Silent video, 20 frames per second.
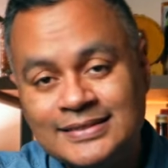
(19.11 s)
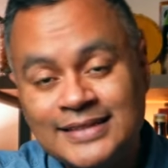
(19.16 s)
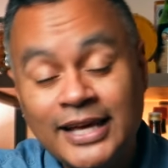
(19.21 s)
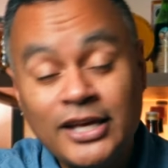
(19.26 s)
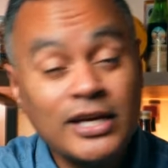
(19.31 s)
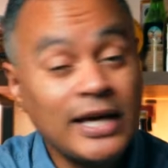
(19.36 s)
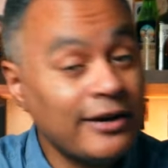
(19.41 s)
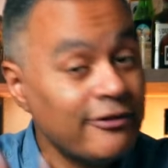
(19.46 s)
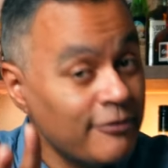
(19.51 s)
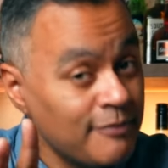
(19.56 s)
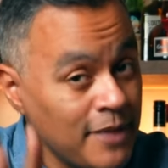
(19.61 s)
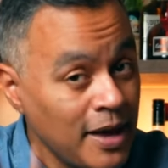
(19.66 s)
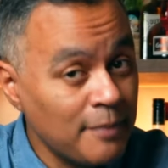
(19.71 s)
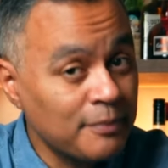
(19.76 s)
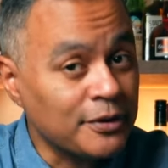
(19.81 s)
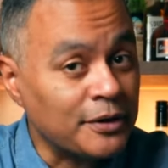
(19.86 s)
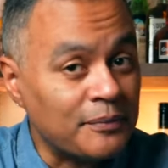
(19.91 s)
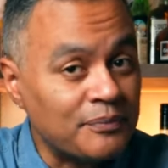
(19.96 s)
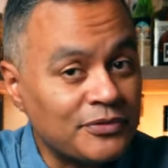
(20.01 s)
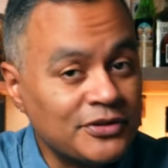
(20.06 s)
Now, you gotta
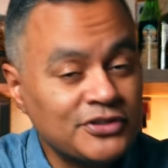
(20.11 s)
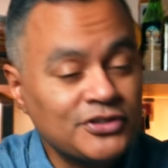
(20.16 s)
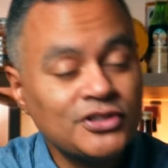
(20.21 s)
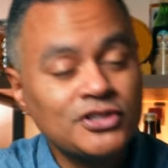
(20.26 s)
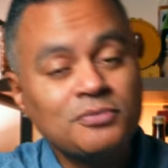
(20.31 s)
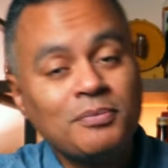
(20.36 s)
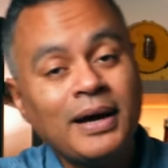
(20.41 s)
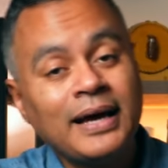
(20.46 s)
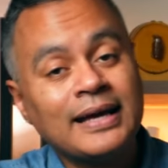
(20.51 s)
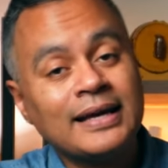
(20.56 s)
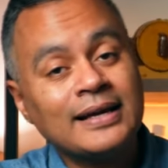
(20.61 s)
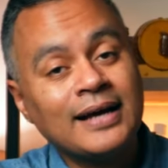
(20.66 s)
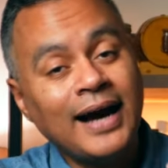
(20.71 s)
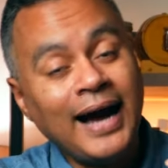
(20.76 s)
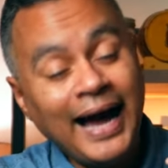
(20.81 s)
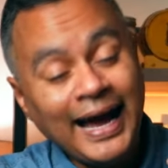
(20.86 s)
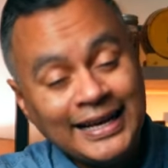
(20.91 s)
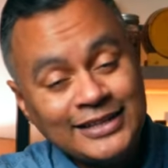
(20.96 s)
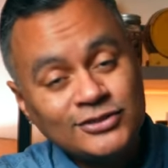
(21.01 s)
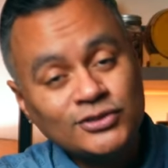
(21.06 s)
remember, this is my
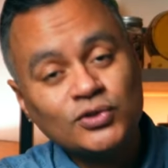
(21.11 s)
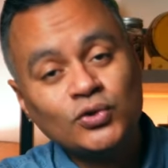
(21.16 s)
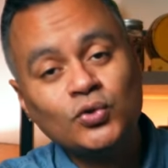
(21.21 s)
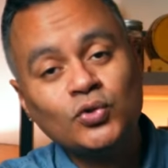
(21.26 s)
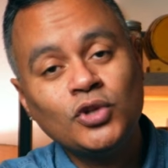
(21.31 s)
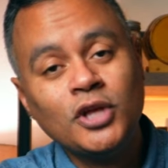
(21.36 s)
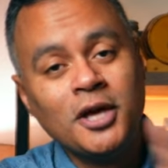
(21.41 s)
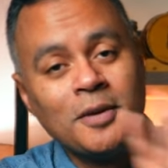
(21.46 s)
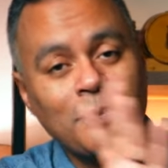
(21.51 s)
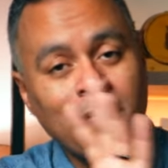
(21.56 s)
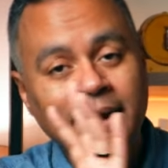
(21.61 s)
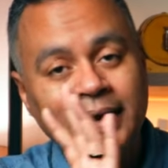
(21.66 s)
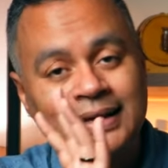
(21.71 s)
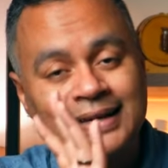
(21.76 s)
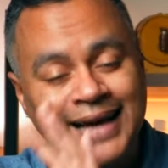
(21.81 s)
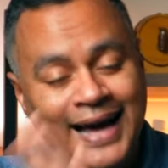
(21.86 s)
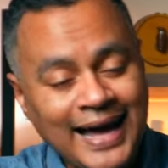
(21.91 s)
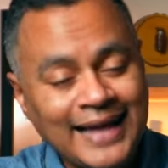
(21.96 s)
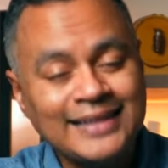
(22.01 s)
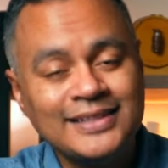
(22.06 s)
high school and my
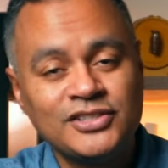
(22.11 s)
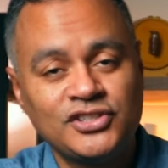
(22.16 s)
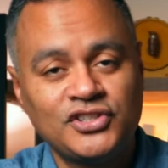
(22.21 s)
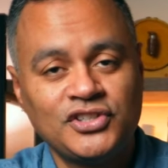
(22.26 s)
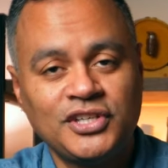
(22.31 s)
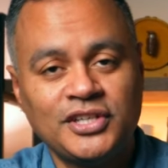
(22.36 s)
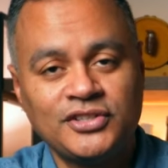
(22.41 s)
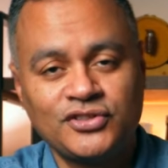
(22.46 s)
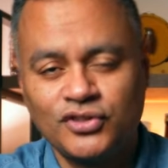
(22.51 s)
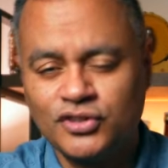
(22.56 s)
college years.